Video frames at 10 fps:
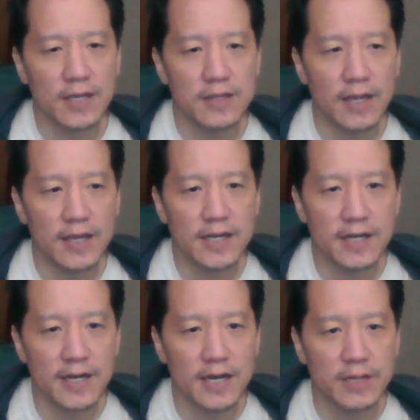They
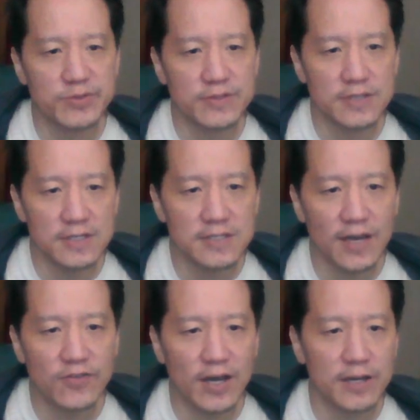cannot add up. These
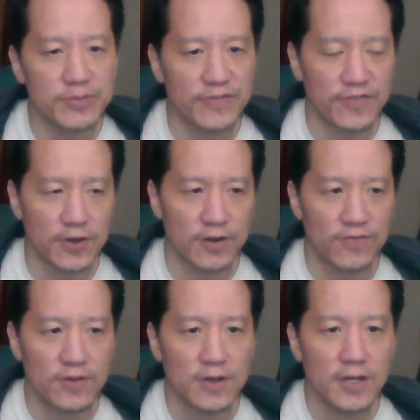have to add up to 5.